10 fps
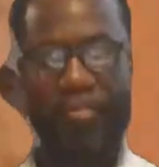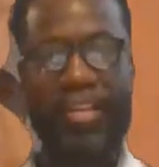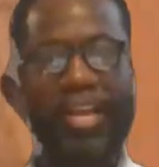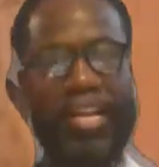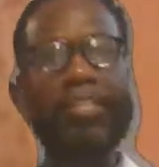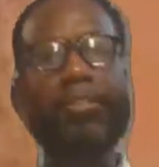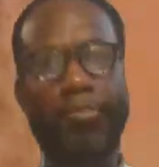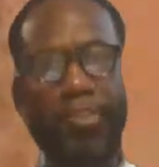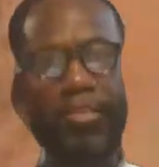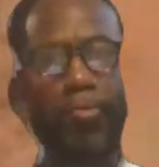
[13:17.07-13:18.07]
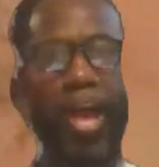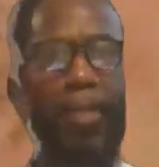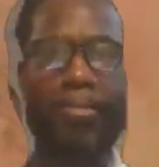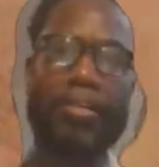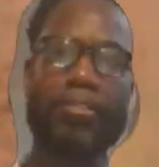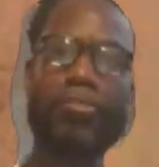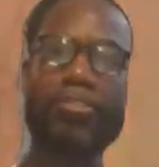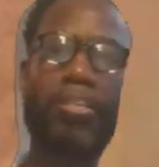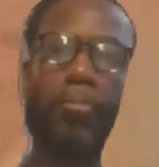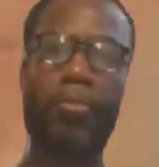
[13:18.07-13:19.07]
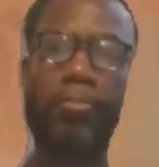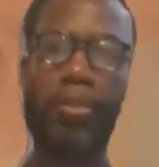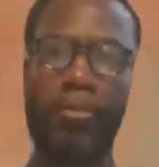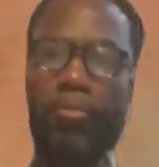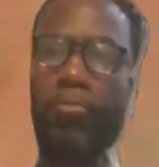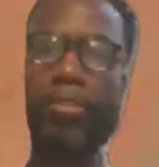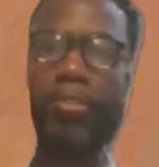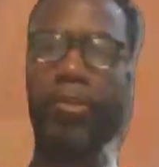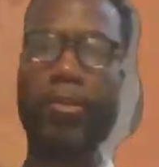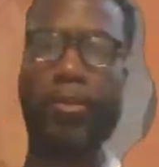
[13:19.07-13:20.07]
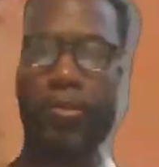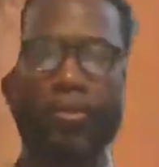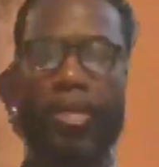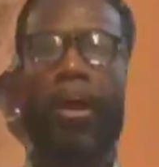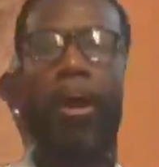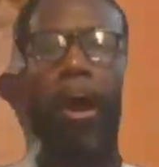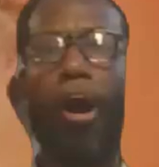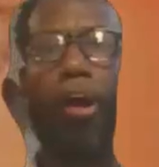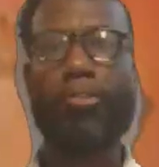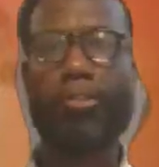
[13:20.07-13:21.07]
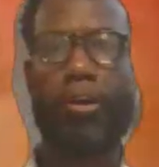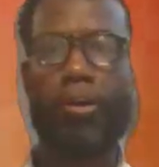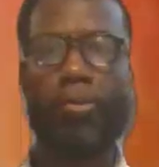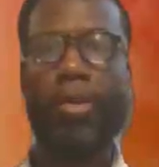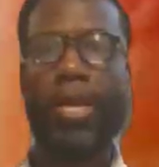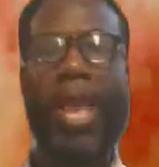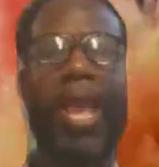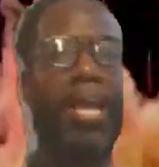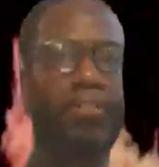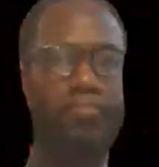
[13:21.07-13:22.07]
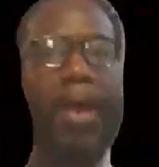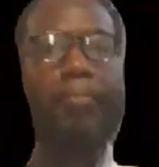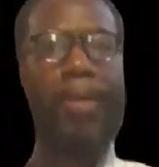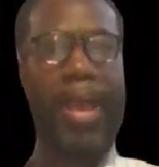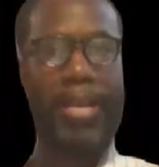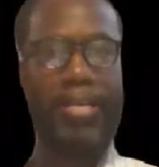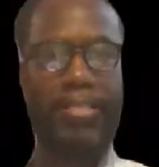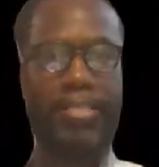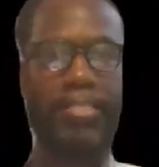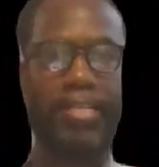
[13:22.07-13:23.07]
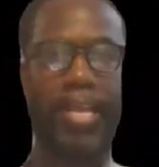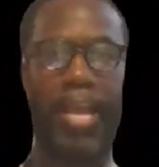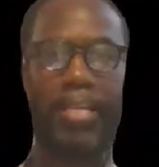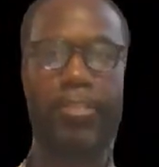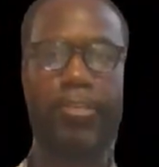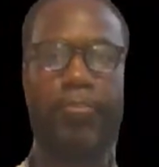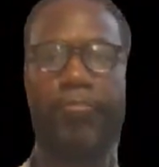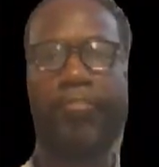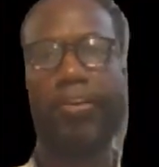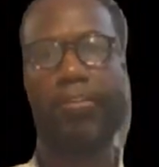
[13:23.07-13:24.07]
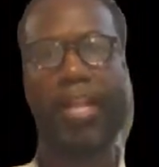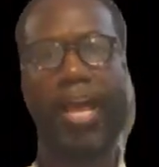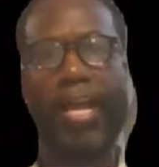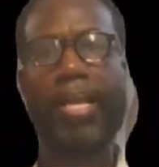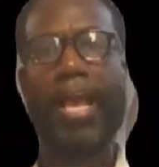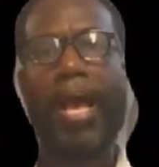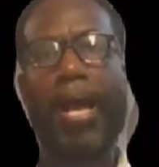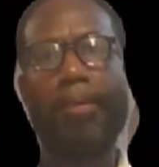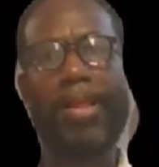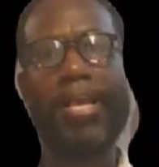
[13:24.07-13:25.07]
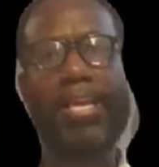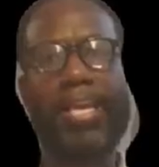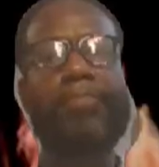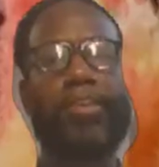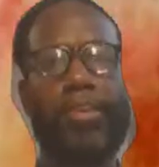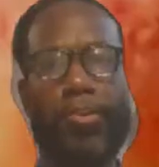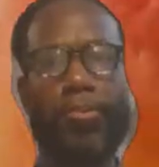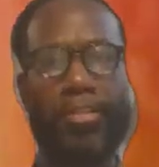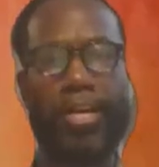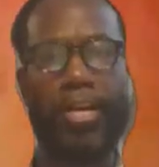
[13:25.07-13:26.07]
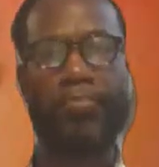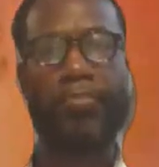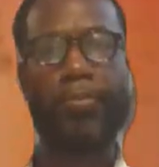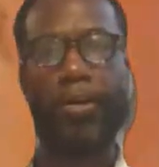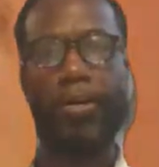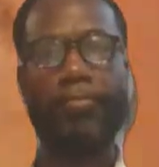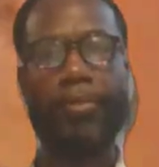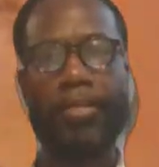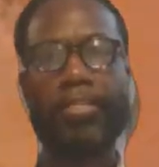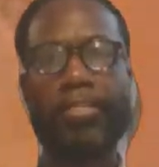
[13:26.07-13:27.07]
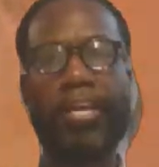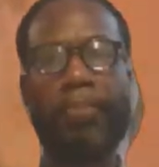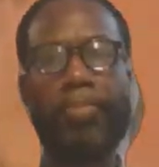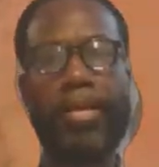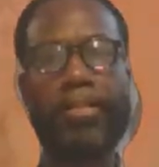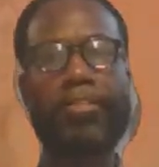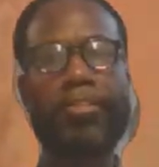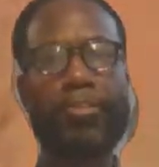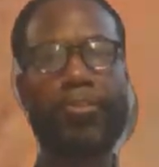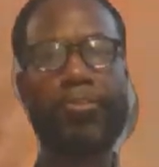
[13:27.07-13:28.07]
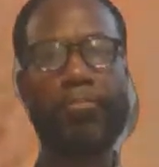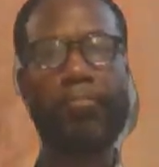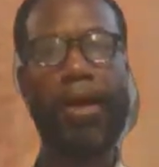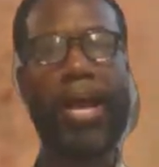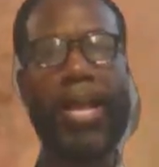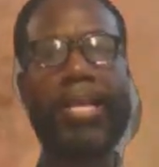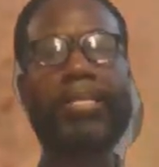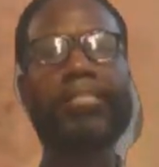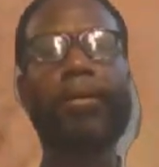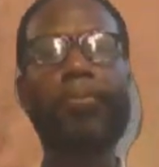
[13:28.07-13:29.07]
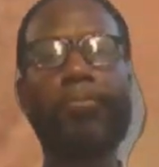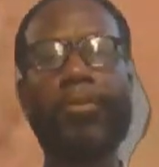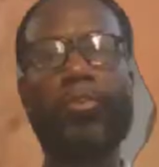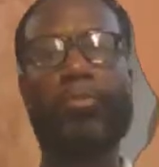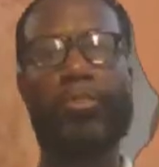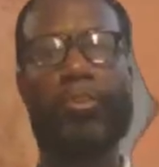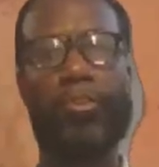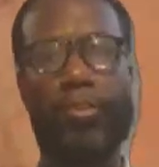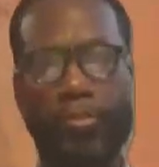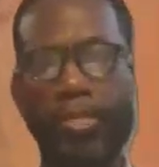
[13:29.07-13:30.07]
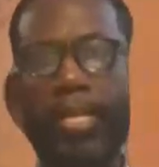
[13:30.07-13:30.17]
And that's the reason why, because those supplemental materials also has my back, just in case you feel like I'm not giving you enough. Well, jump into my supplemental material.